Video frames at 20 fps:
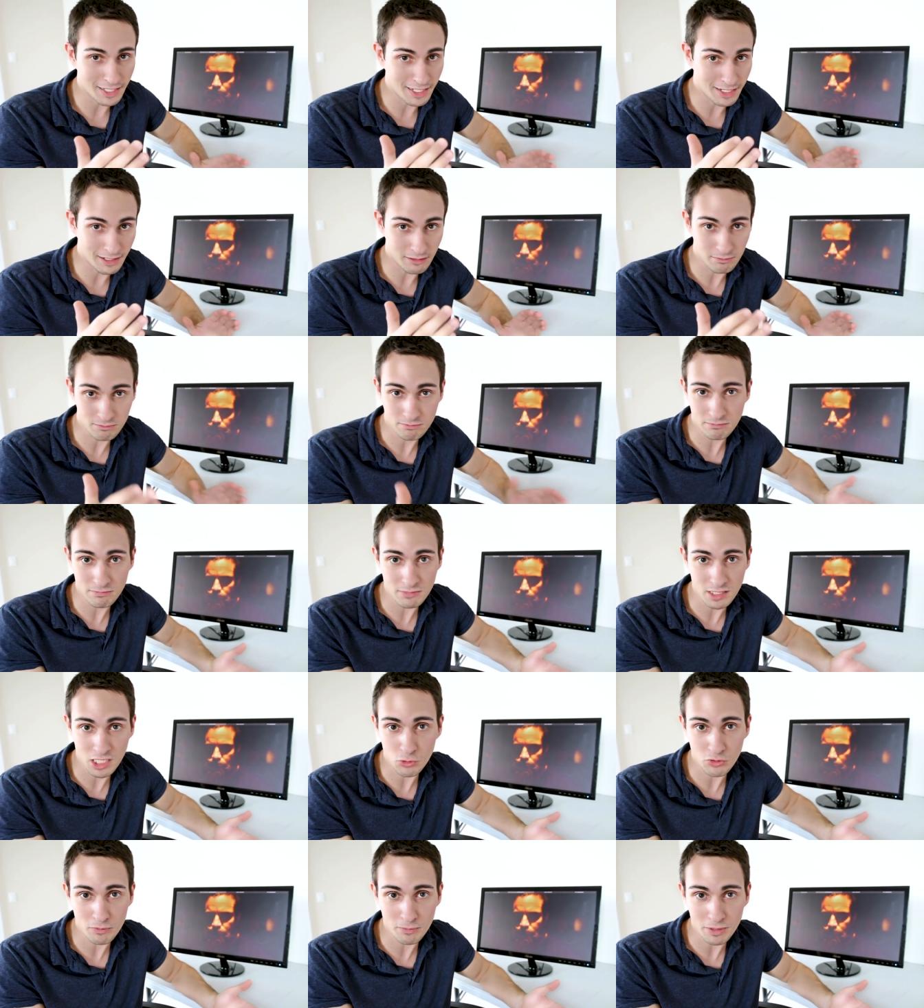And
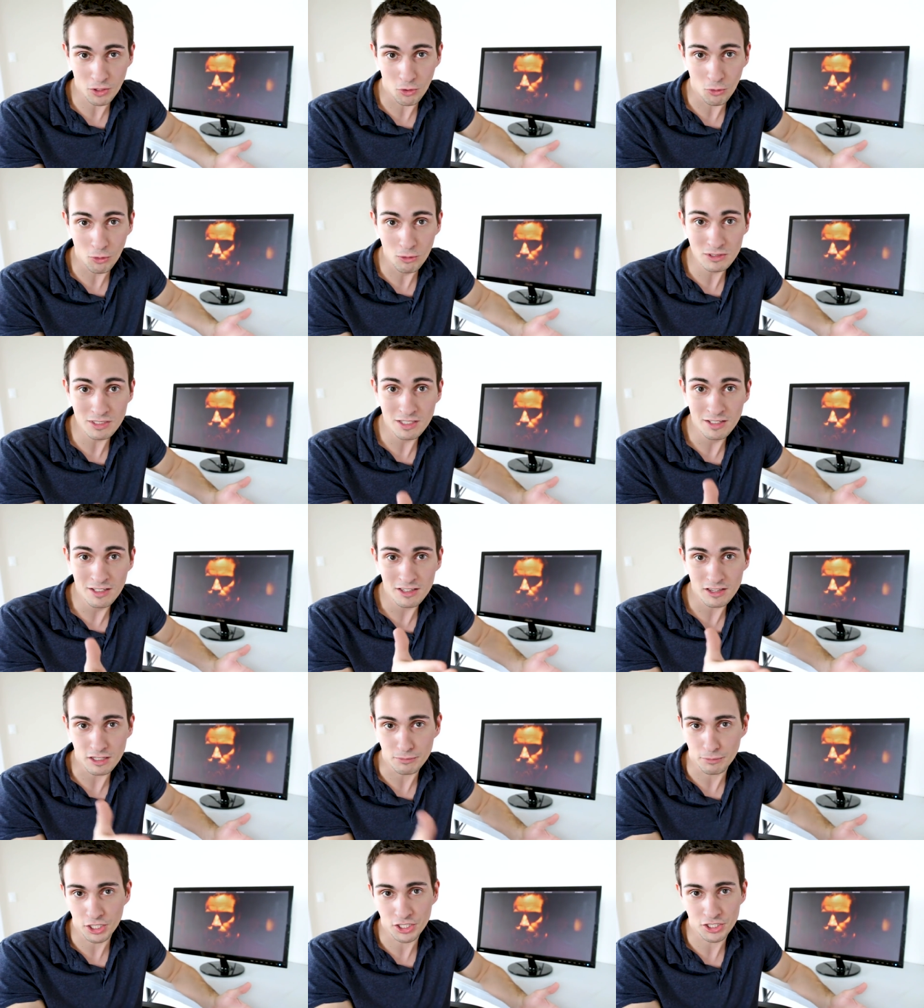lo and behold,
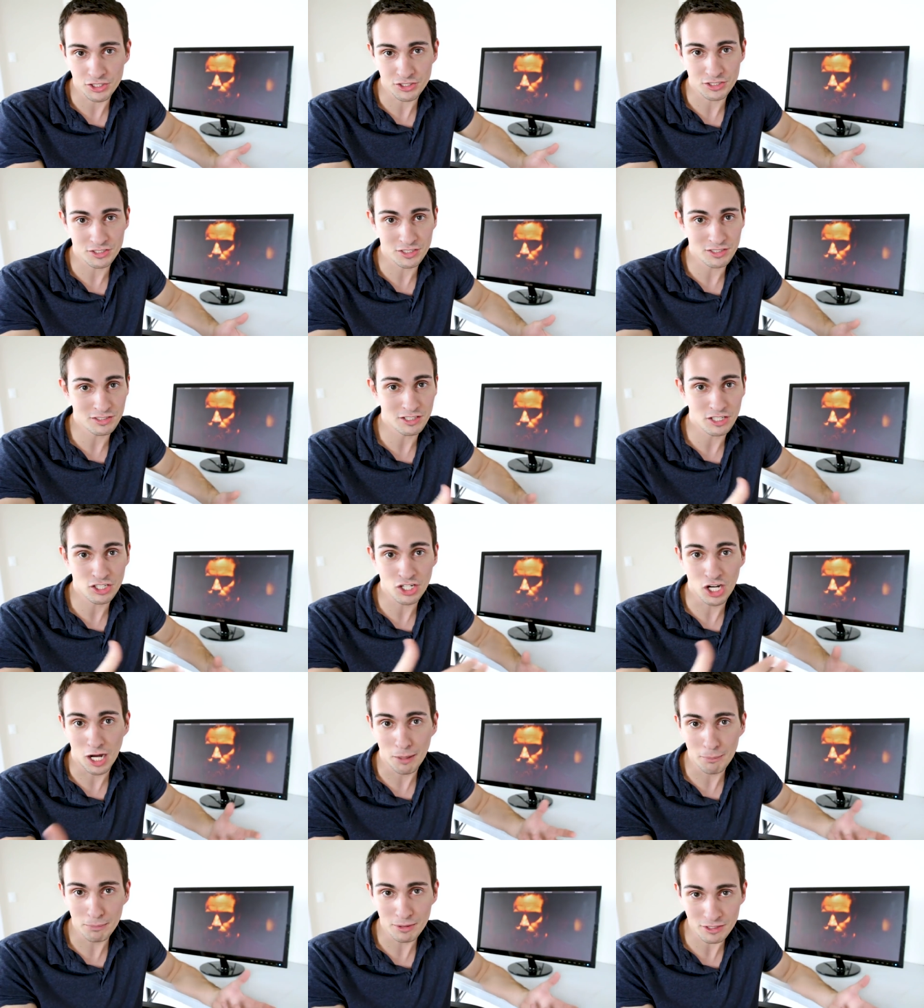the marketer just
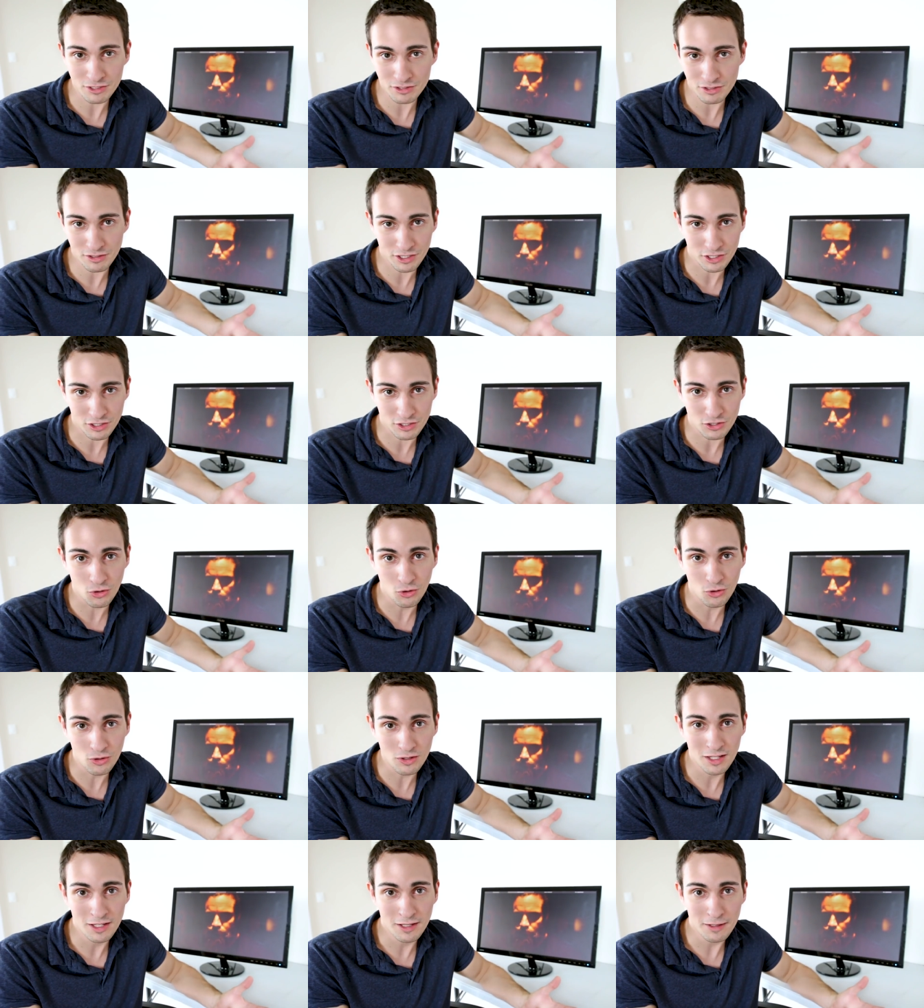accomplished their
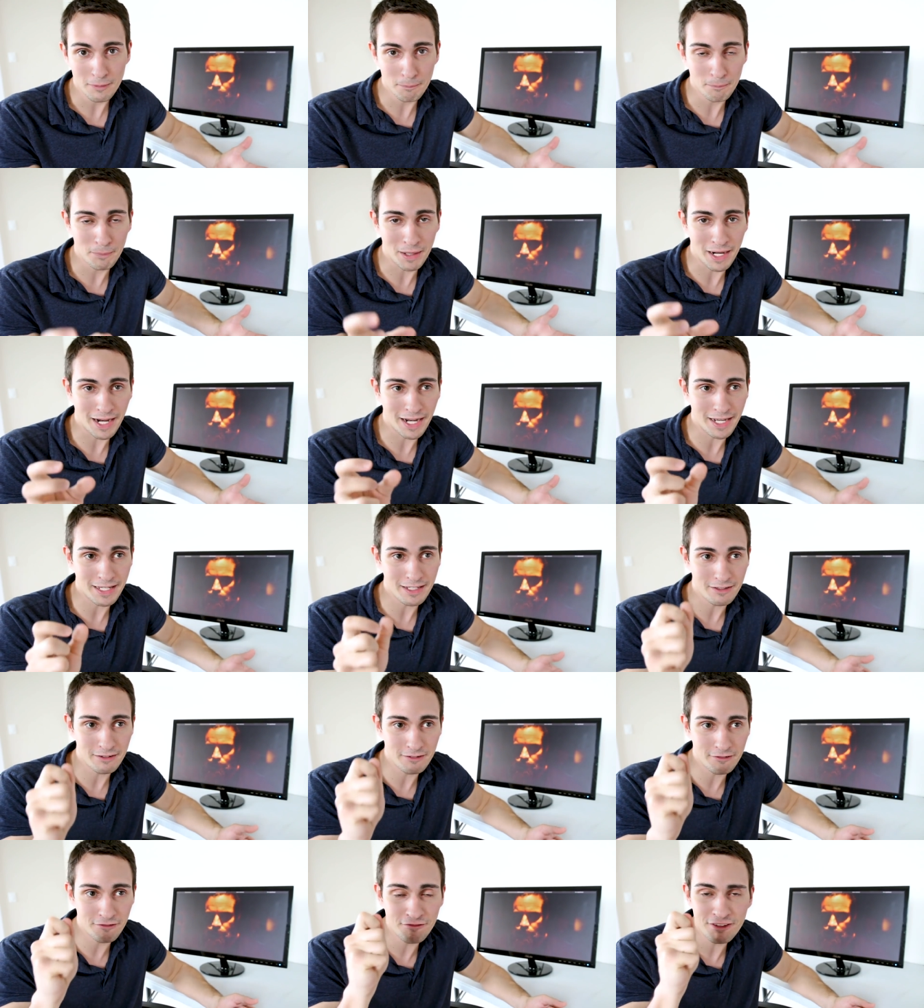goal
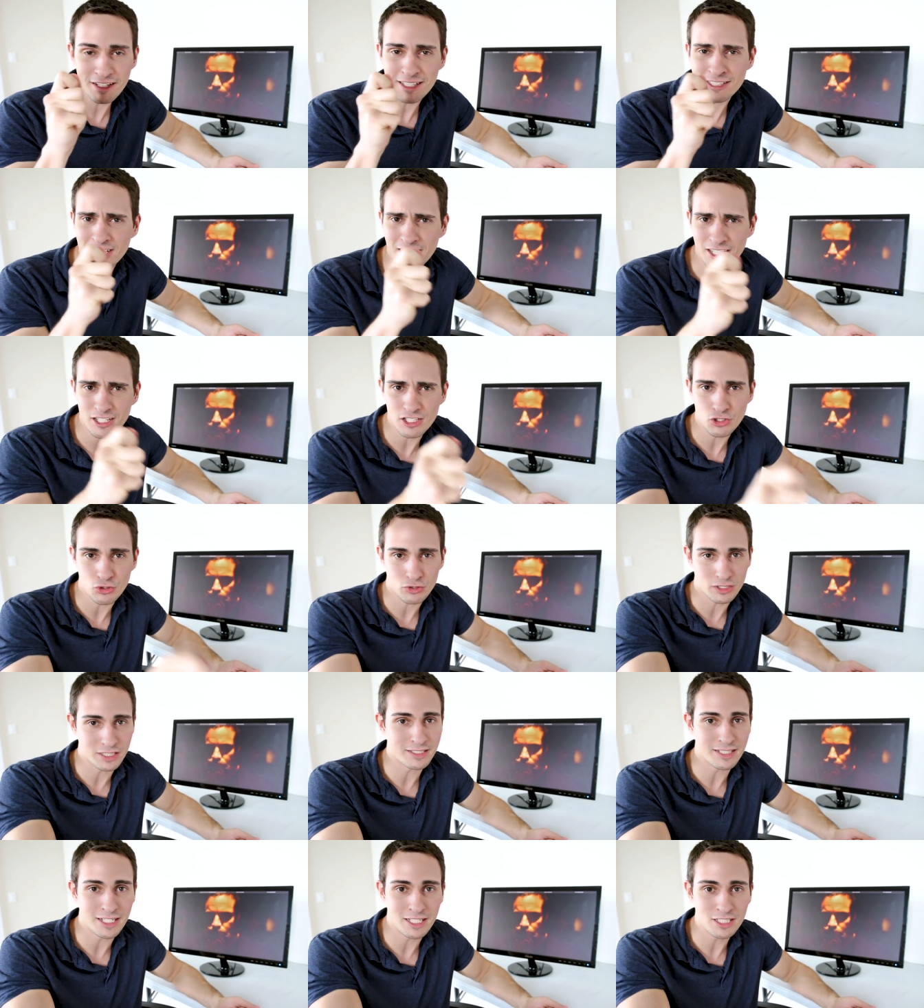by fixating
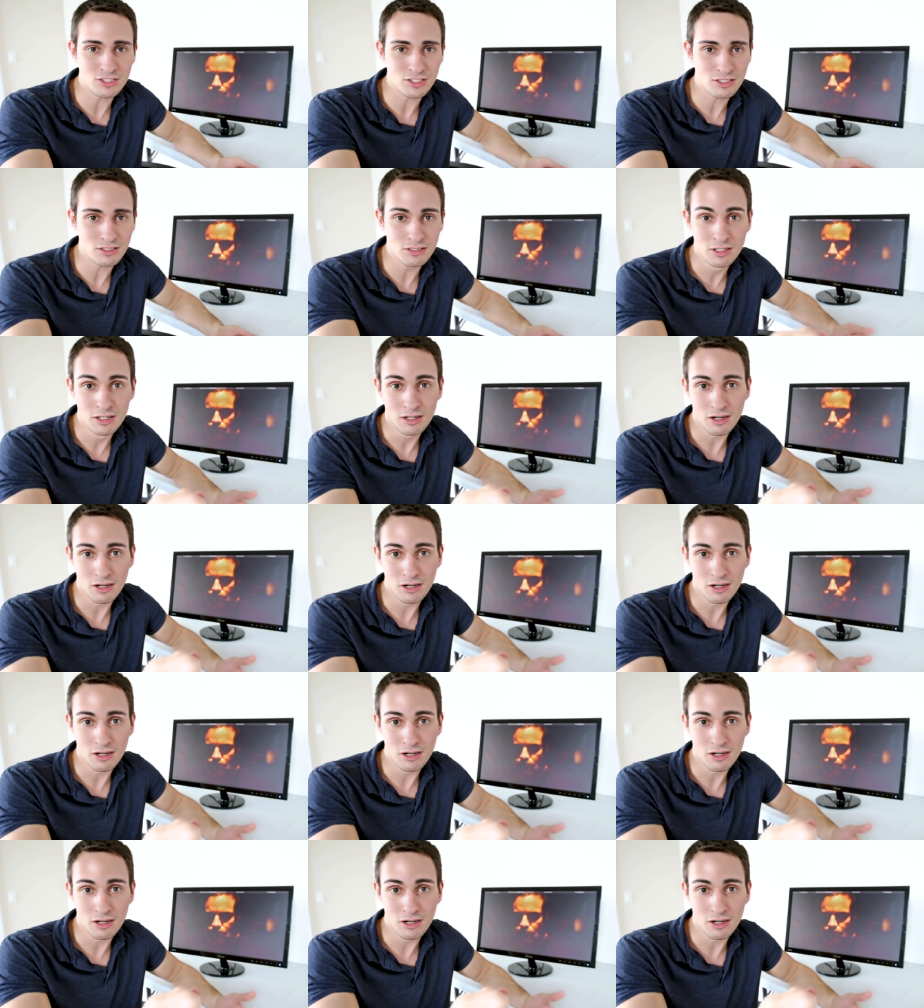your attention